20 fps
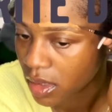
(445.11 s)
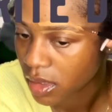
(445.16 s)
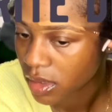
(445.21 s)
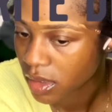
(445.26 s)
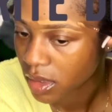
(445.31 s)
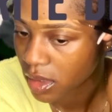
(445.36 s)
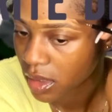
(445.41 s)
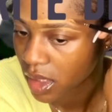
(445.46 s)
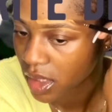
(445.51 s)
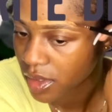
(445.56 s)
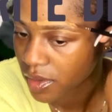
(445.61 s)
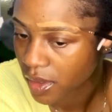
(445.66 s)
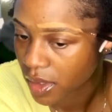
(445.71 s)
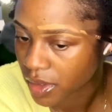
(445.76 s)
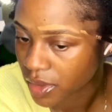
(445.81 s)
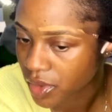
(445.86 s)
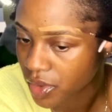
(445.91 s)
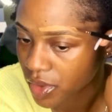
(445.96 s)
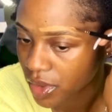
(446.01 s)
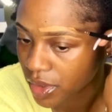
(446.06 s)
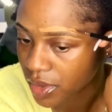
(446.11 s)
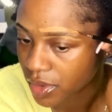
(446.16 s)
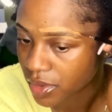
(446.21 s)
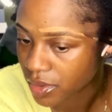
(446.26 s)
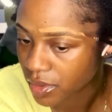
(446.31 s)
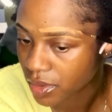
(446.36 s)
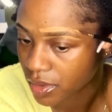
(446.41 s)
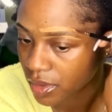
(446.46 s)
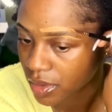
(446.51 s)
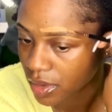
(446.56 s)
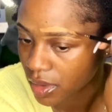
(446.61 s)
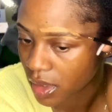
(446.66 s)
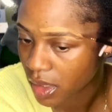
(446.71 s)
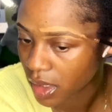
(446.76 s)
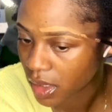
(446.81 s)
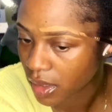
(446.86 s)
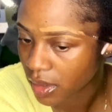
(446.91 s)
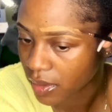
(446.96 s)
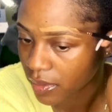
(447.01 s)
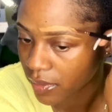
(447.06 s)
So that's what I usually do,
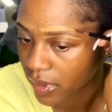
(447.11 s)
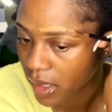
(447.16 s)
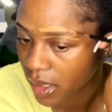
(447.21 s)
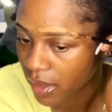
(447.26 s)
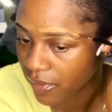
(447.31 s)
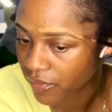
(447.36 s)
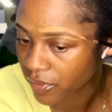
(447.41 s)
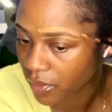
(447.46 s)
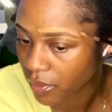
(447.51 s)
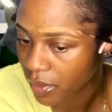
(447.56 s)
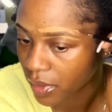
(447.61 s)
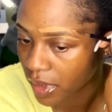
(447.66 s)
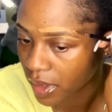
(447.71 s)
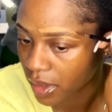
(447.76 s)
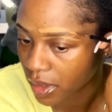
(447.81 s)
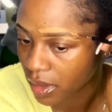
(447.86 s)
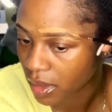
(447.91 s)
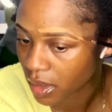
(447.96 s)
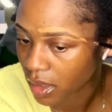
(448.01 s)
like right after work,